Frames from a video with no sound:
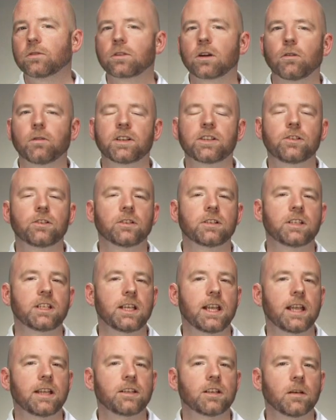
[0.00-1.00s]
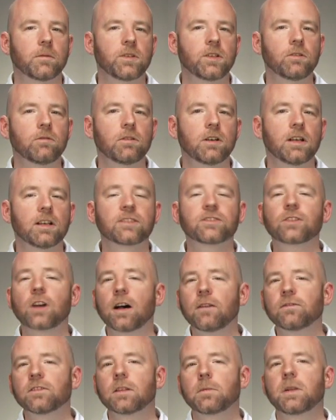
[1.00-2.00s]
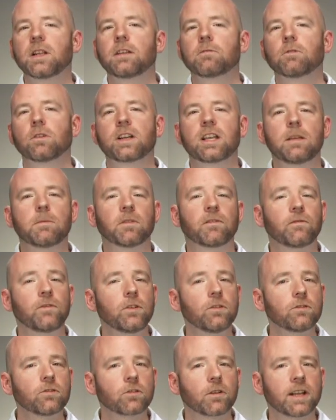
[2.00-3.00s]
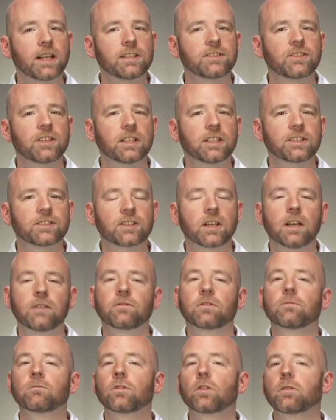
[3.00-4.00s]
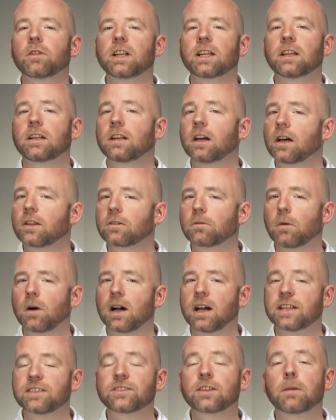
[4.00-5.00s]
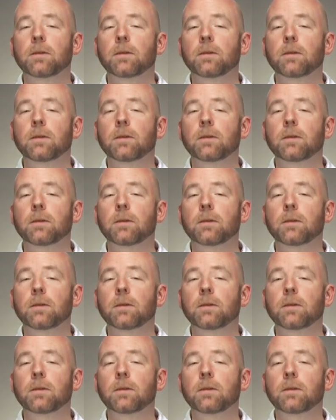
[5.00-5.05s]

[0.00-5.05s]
going to your DAW, soft limiting will keep a few transients from ruining an otherwise